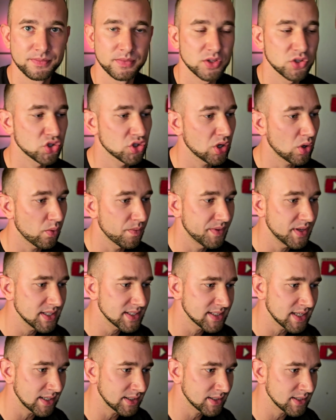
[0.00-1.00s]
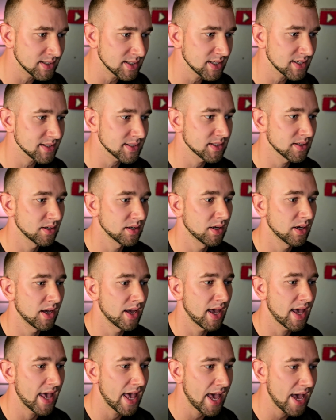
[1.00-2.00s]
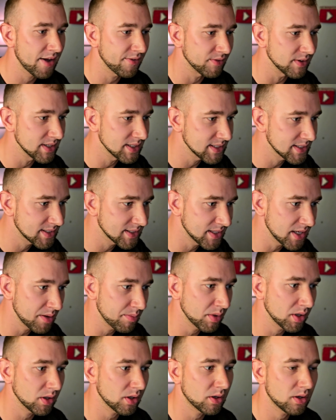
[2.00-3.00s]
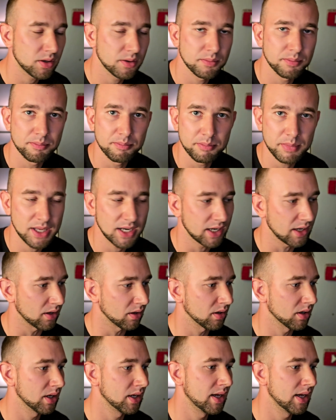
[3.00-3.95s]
So these sentences have similar meaning.